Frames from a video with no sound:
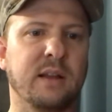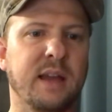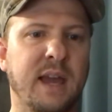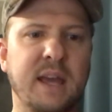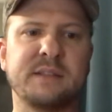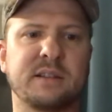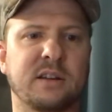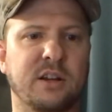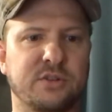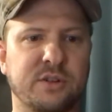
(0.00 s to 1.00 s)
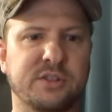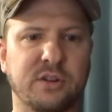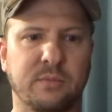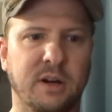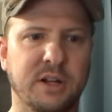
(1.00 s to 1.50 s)
hates the country so
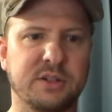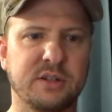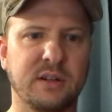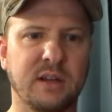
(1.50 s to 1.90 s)
much